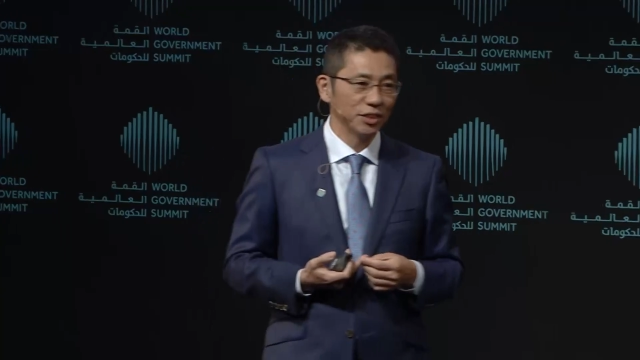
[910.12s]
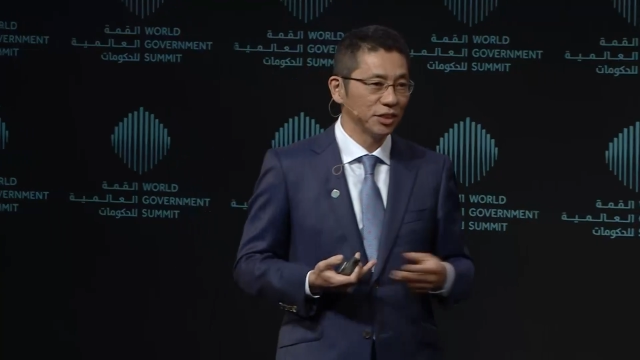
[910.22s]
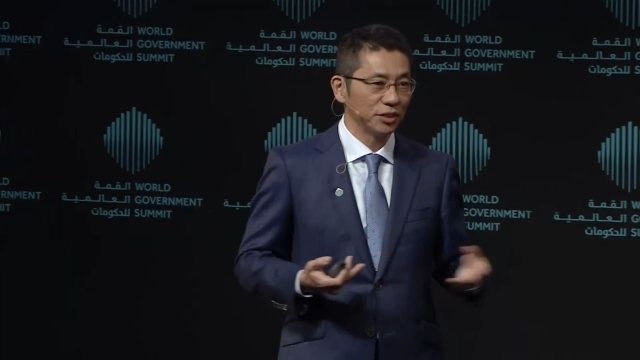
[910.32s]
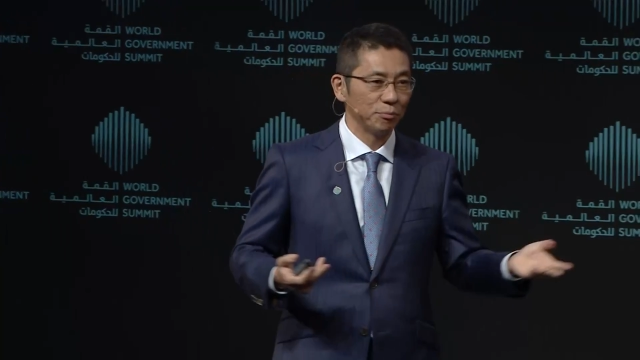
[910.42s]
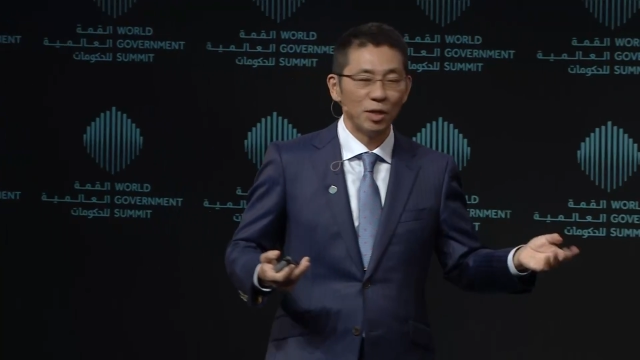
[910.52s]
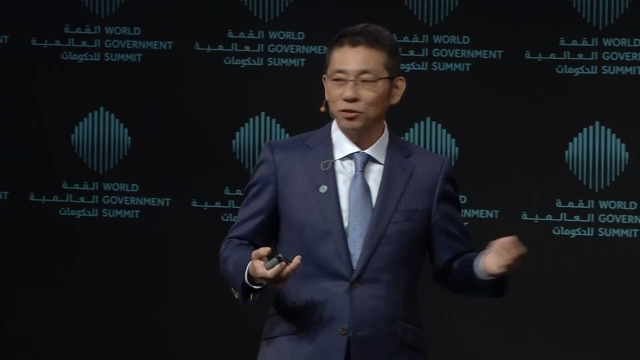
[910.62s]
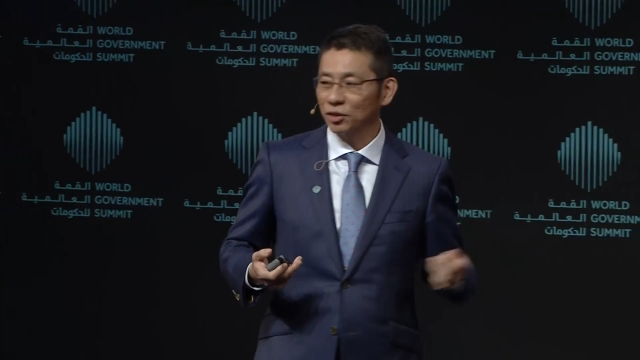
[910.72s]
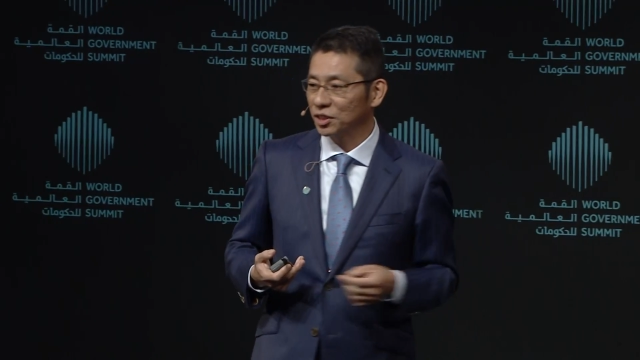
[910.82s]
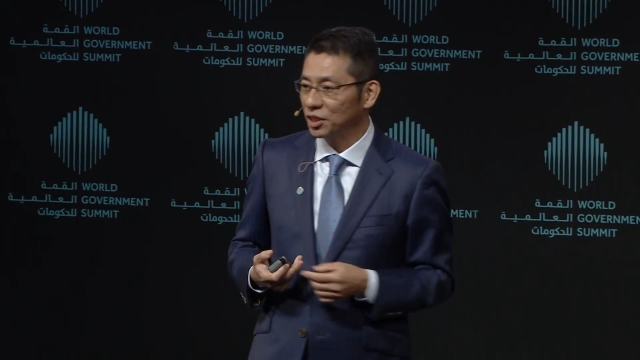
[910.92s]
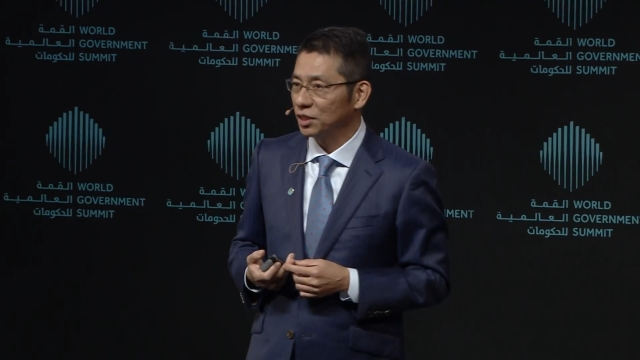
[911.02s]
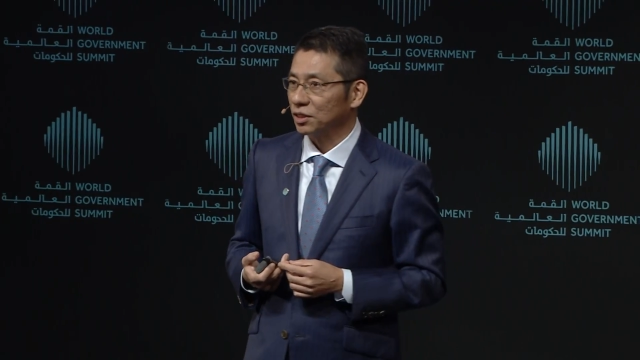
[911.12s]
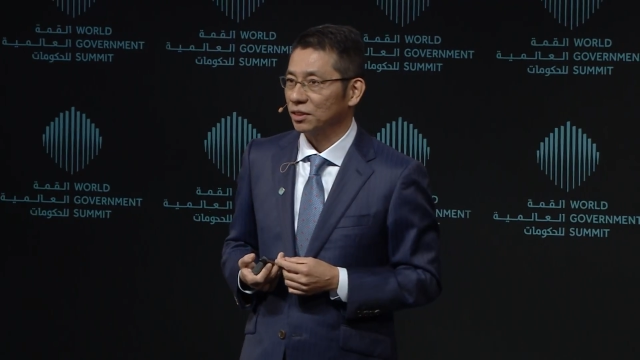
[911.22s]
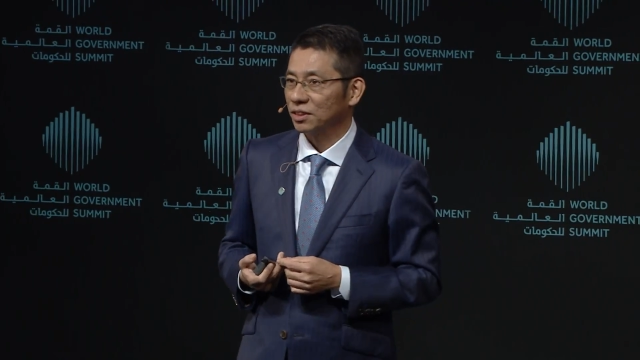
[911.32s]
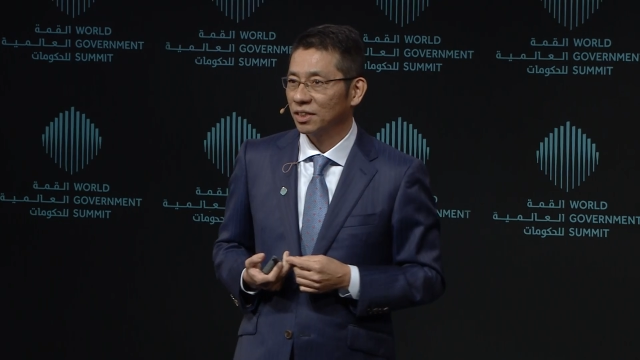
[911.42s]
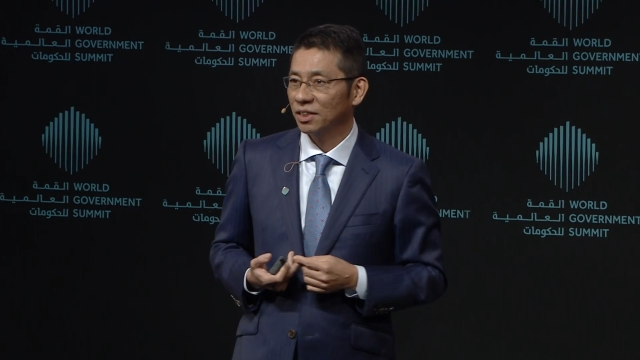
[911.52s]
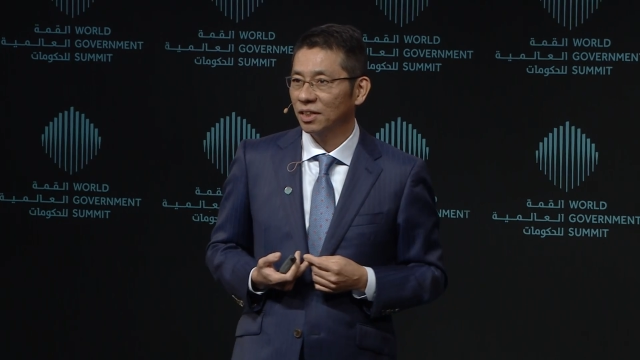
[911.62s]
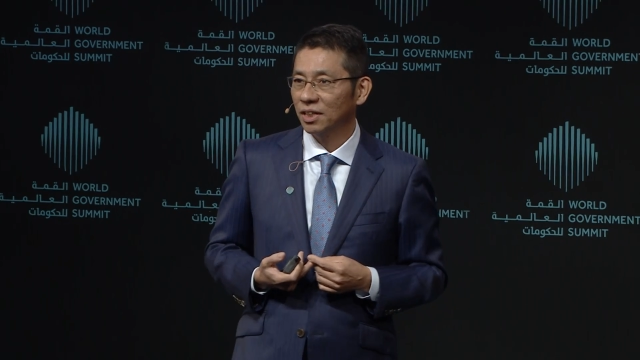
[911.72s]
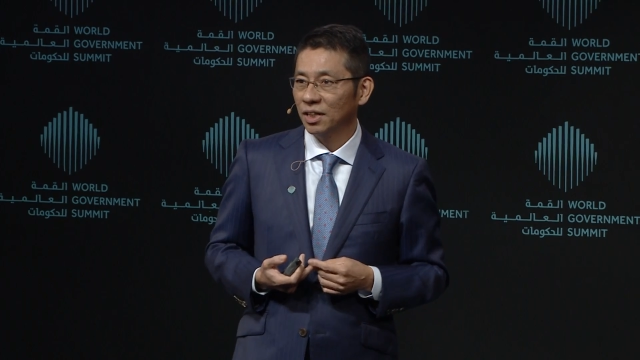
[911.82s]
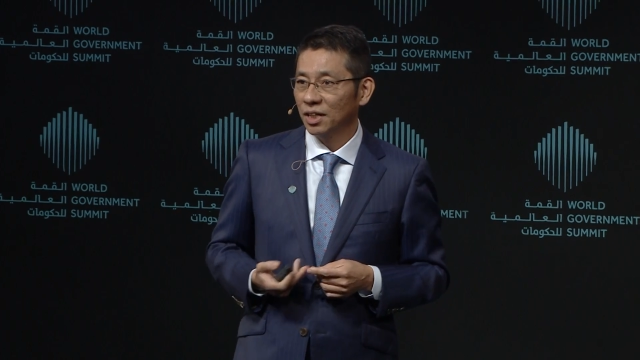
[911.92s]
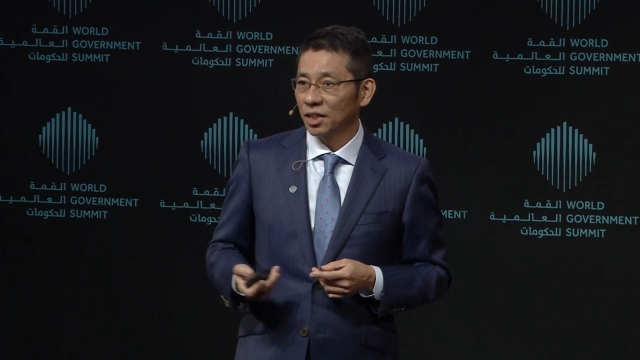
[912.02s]
Depends on the season.
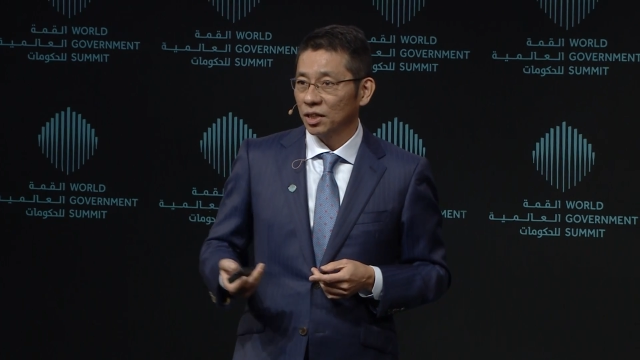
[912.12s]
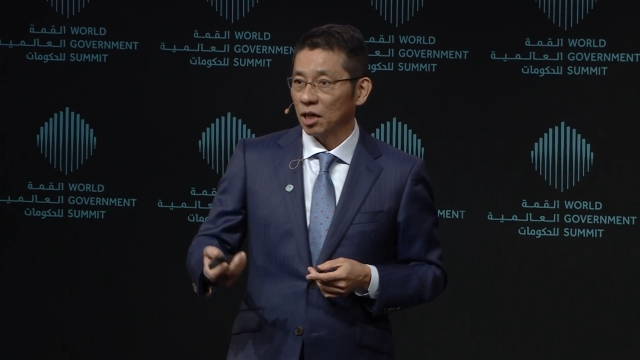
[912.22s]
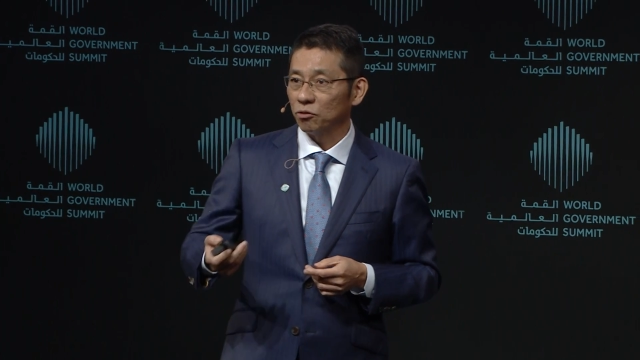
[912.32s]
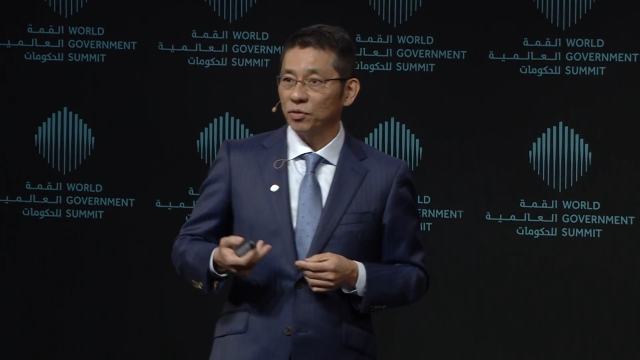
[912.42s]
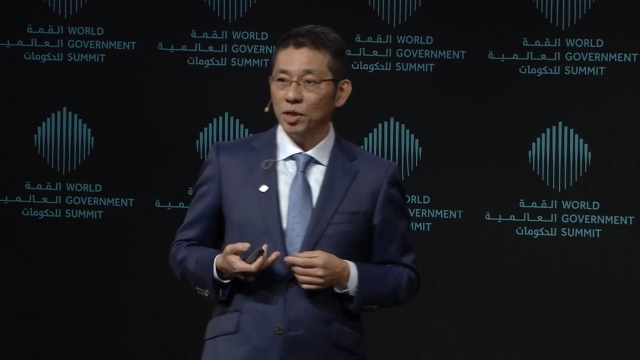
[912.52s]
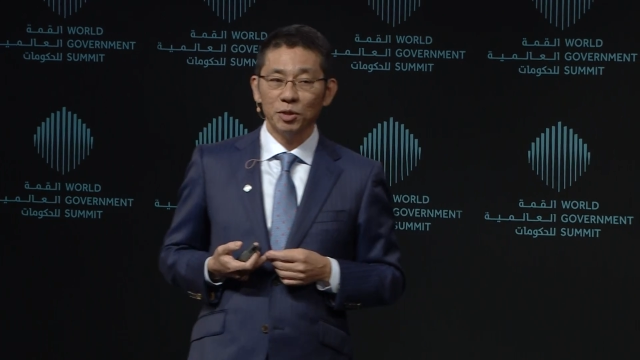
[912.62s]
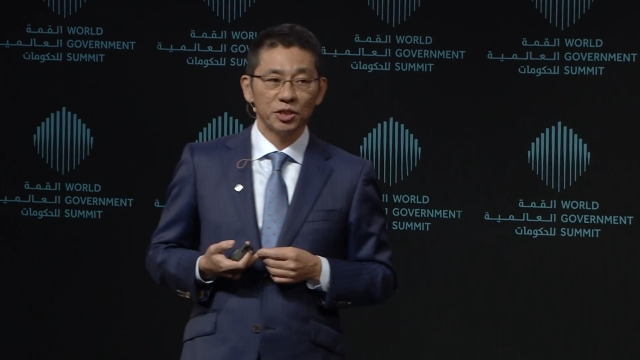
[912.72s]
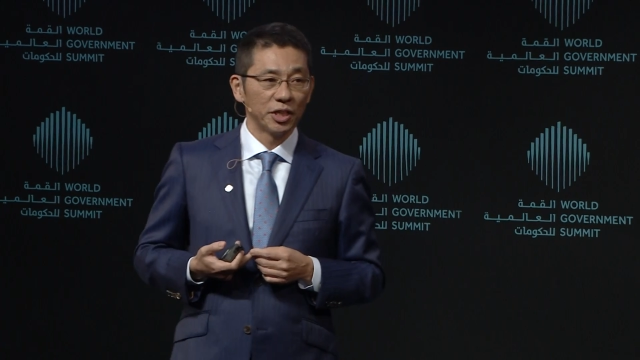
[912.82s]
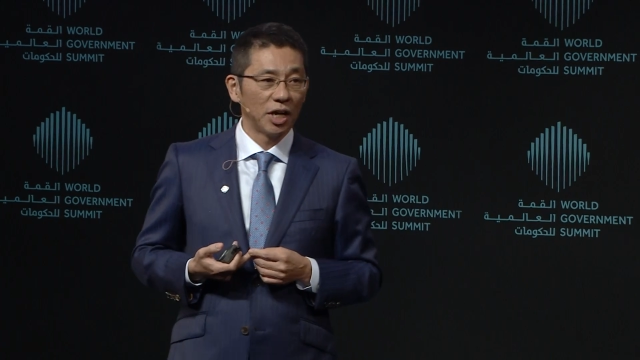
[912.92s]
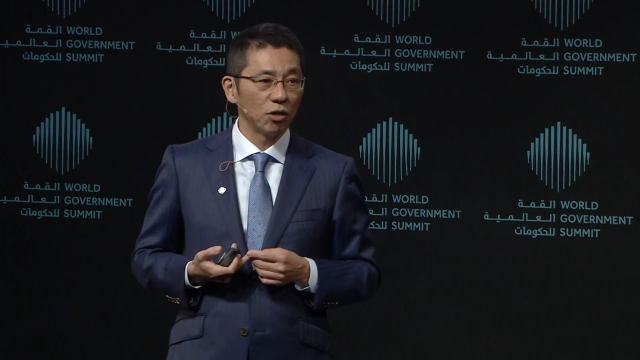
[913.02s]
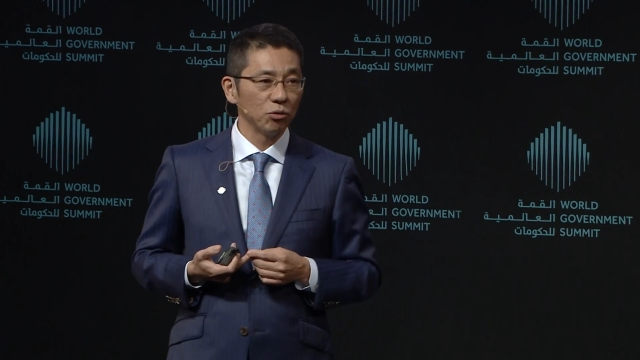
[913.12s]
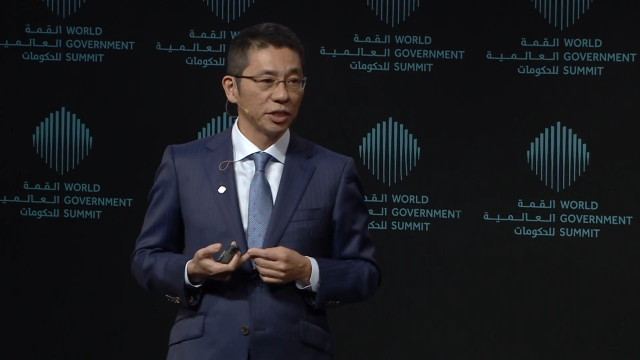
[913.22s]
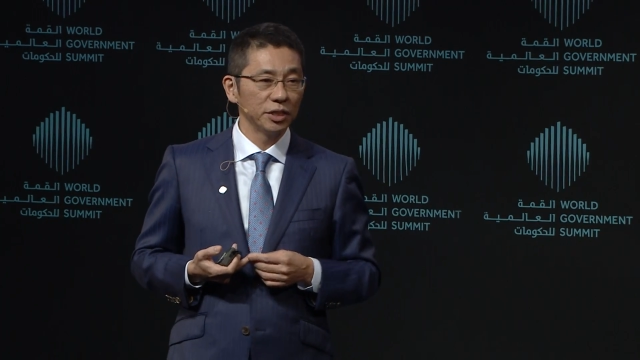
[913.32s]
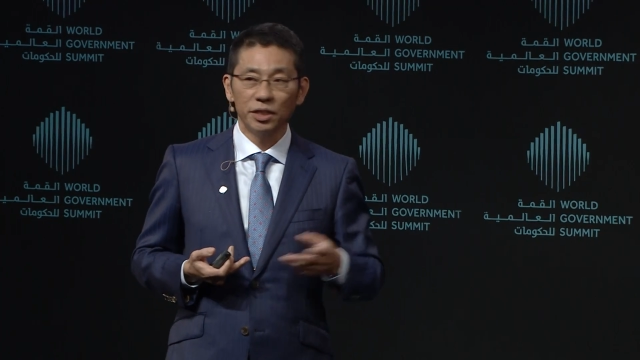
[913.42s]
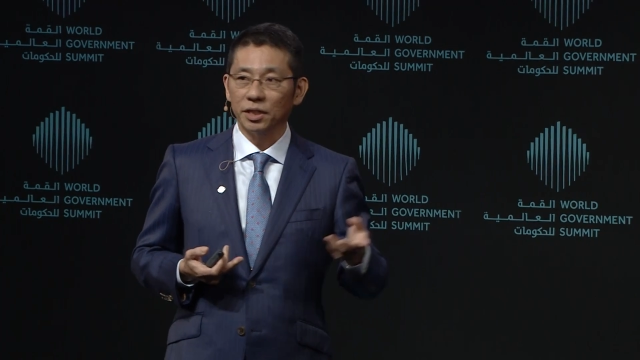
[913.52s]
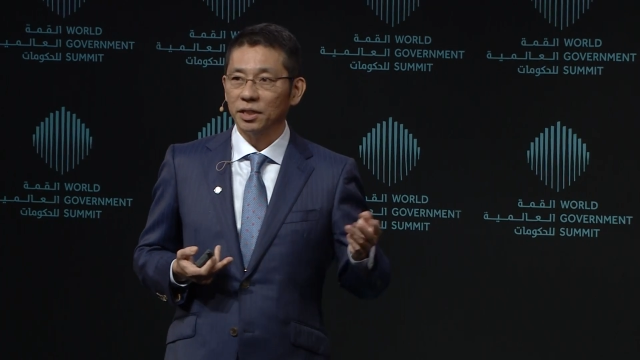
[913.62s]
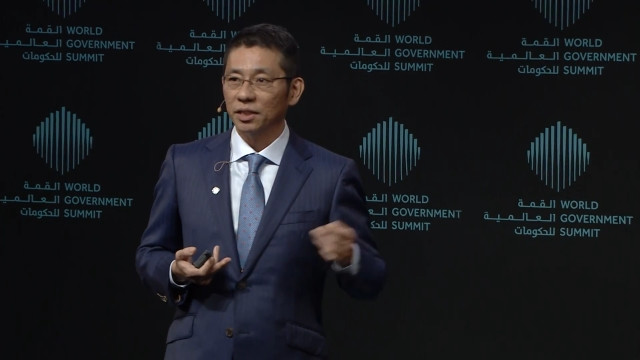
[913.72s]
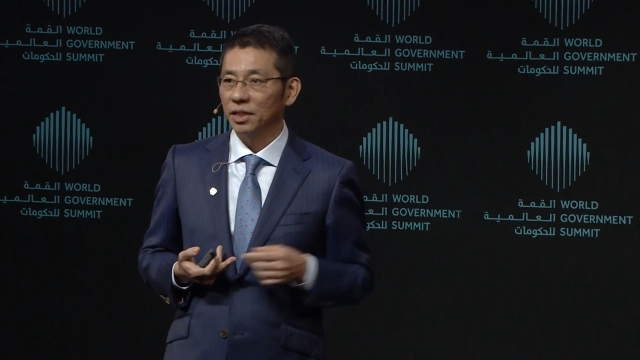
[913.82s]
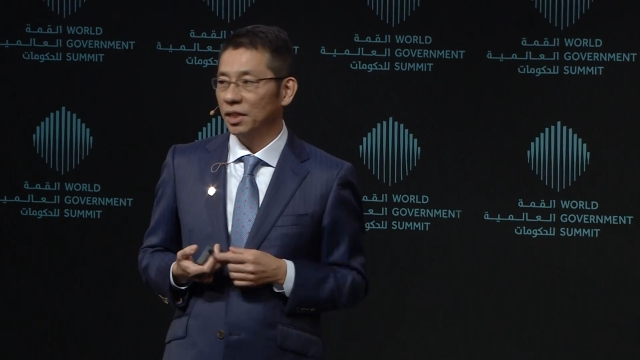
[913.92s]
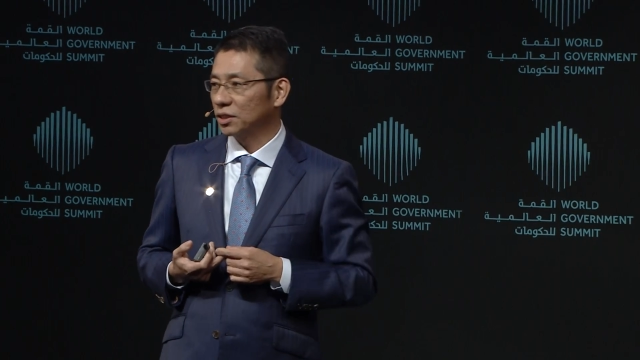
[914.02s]
Our famous Hello Kitty
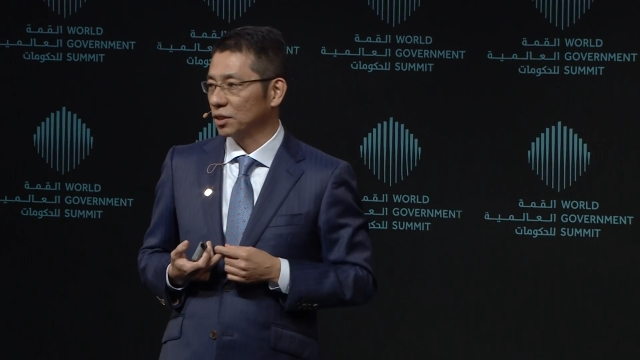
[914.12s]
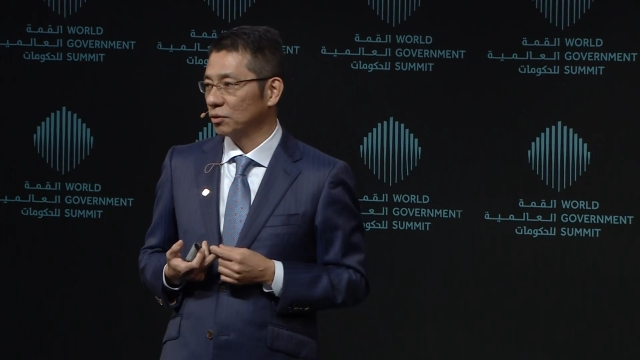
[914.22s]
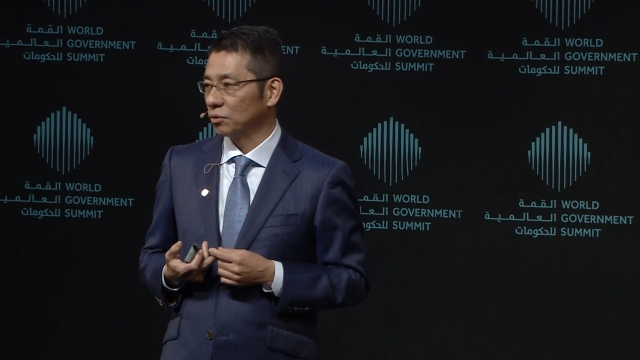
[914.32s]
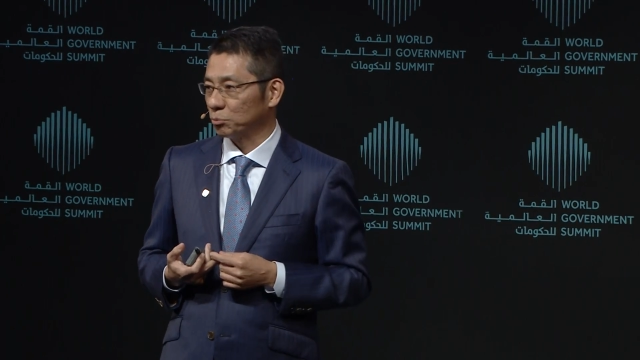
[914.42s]
is